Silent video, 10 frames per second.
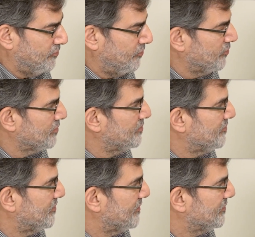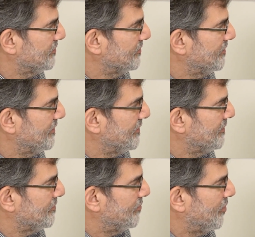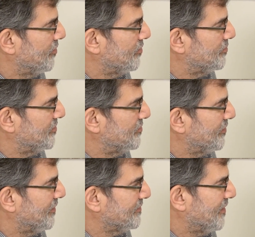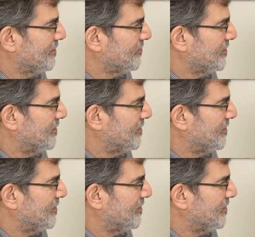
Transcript: form of this poem? And it's kind of a